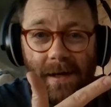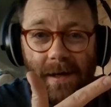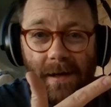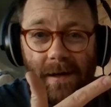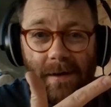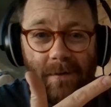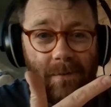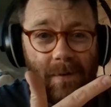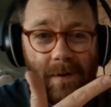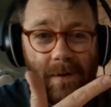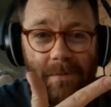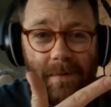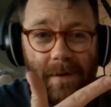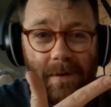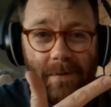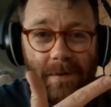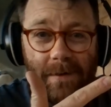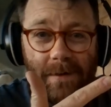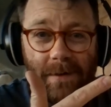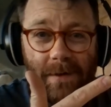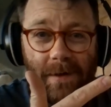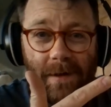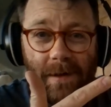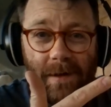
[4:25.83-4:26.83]
I won't be able
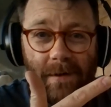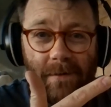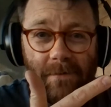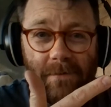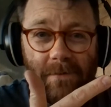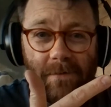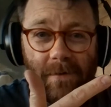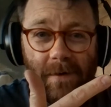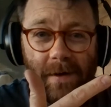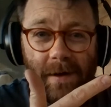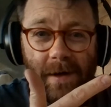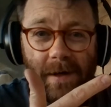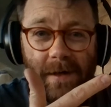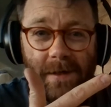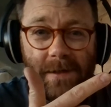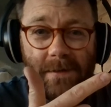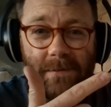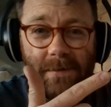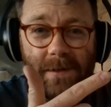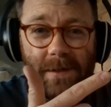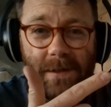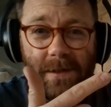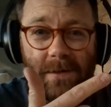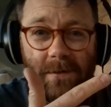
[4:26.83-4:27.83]
to do anything on Friday because
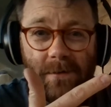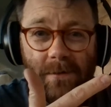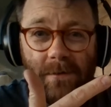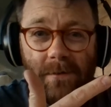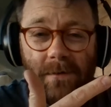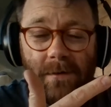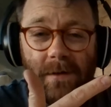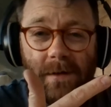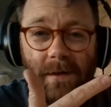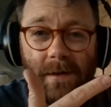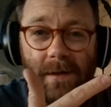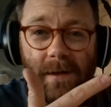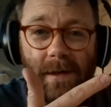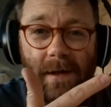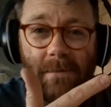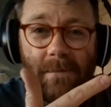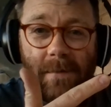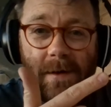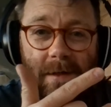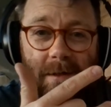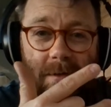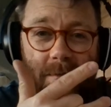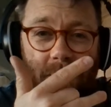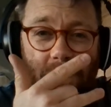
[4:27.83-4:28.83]
I'm at school. That
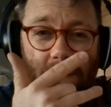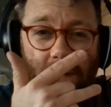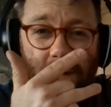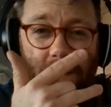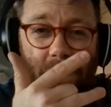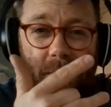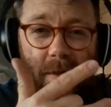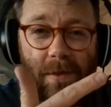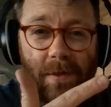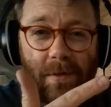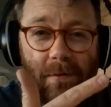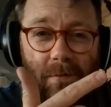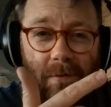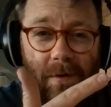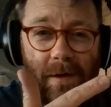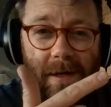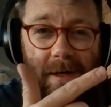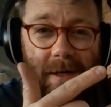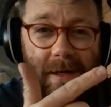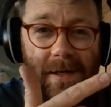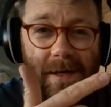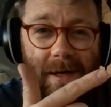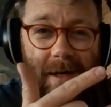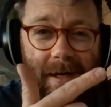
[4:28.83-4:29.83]
means we've got
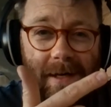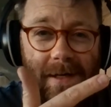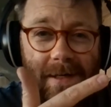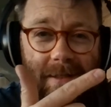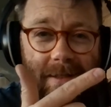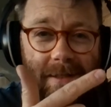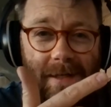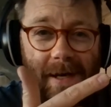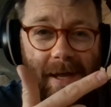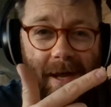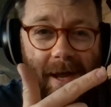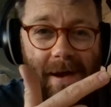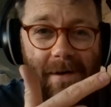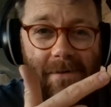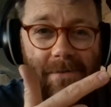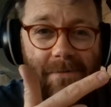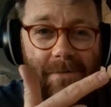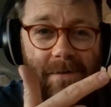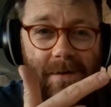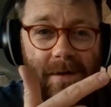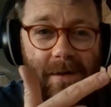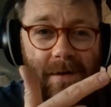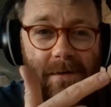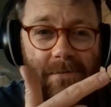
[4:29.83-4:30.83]
3 days
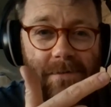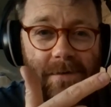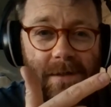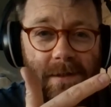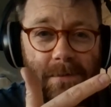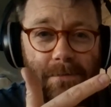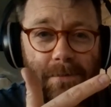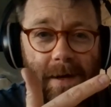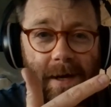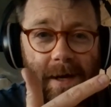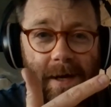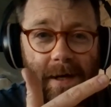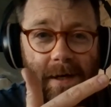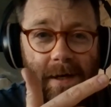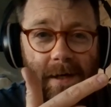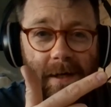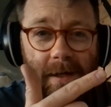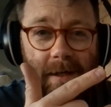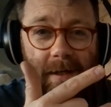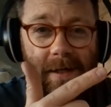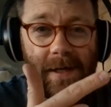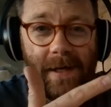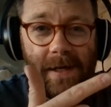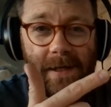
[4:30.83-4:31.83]
left of
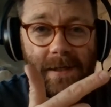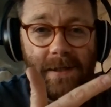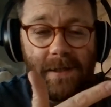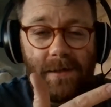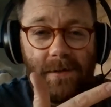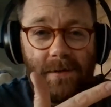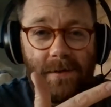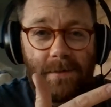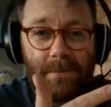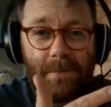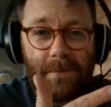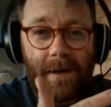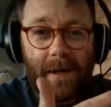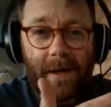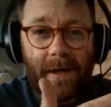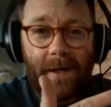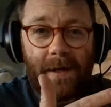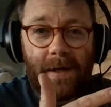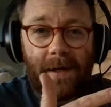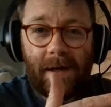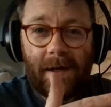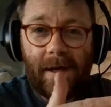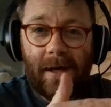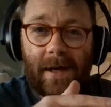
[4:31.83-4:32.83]
SPAG, year two
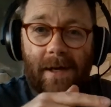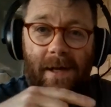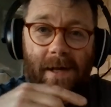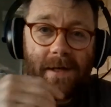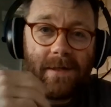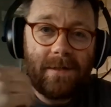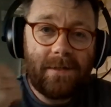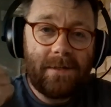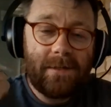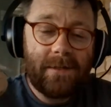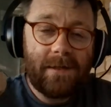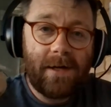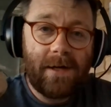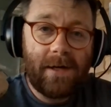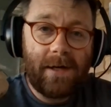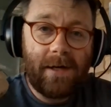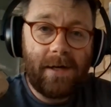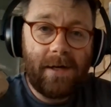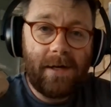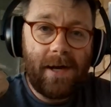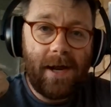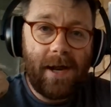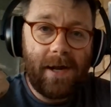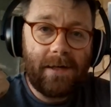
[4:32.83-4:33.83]
SPAG. And then
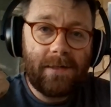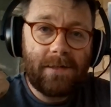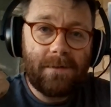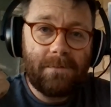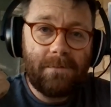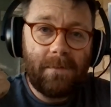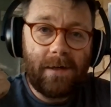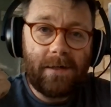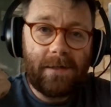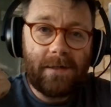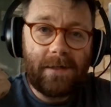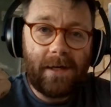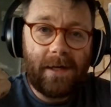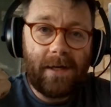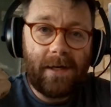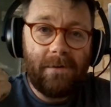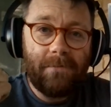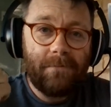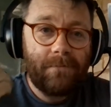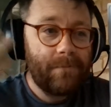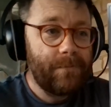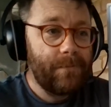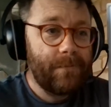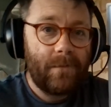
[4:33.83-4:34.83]
starting next Monday,
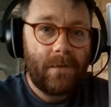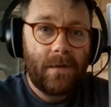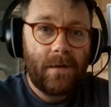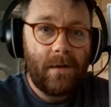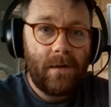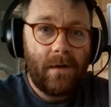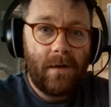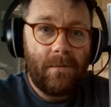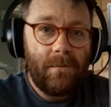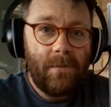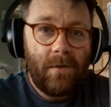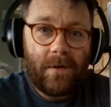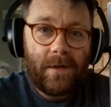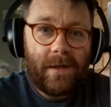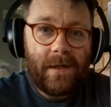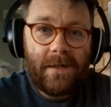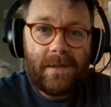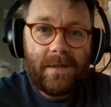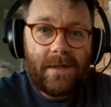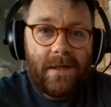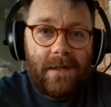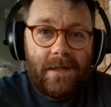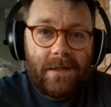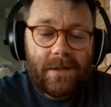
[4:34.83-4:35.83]
I'm not your
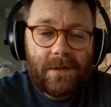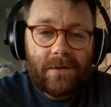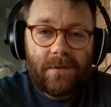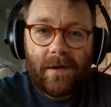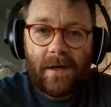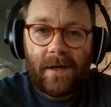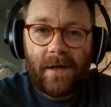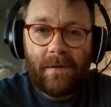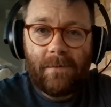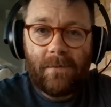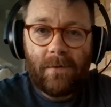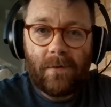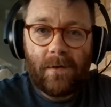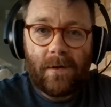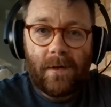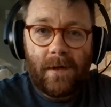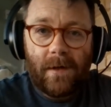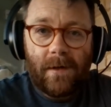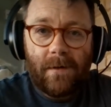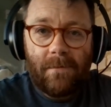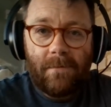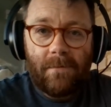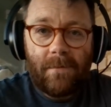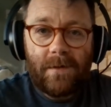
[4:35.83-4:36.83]
teacher anymore.
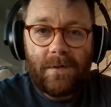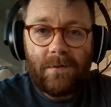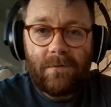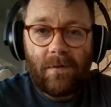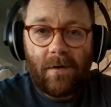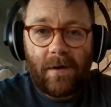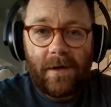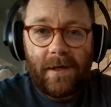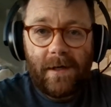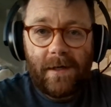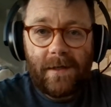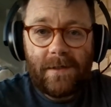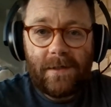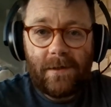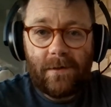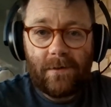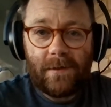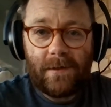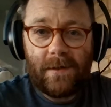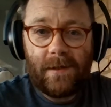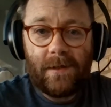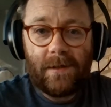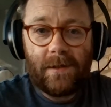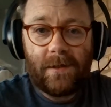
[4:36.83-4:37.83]
Ms. Wright is your
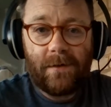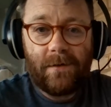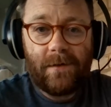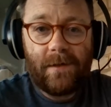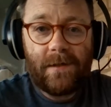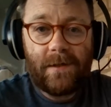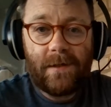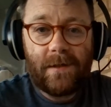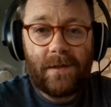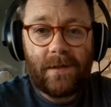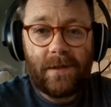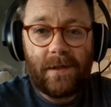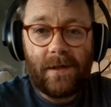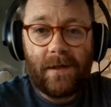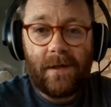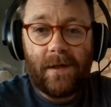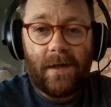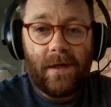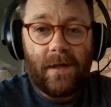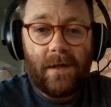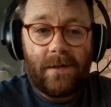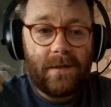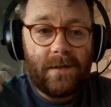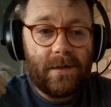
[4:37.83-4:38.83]
teacher, isn't she?
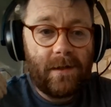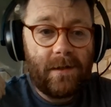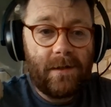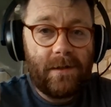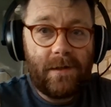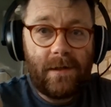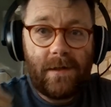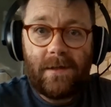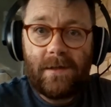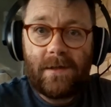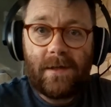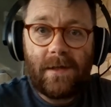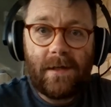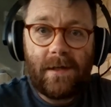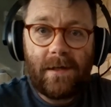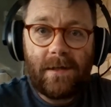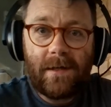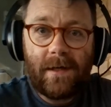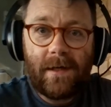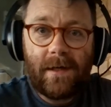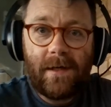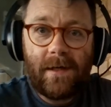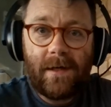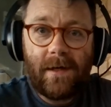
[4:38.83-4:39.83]
So she's going to
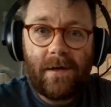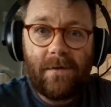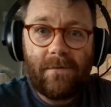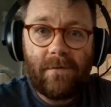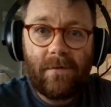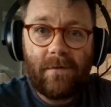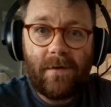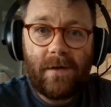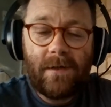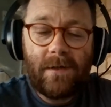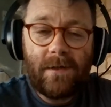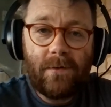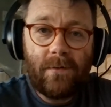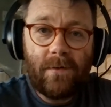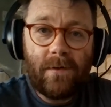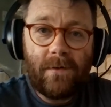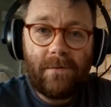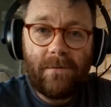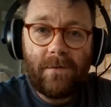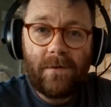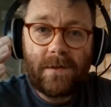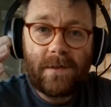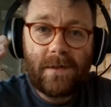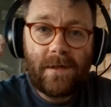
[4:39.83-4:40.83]
take over and do all
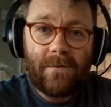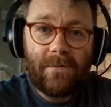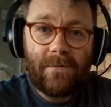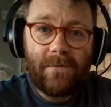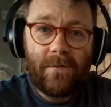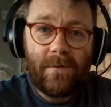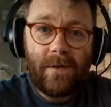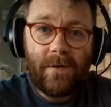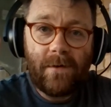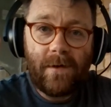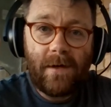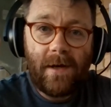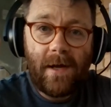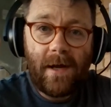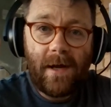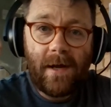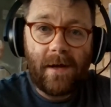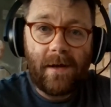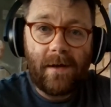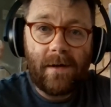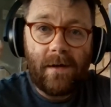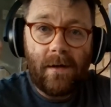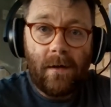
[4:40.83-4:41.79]
of your stuff for you on there.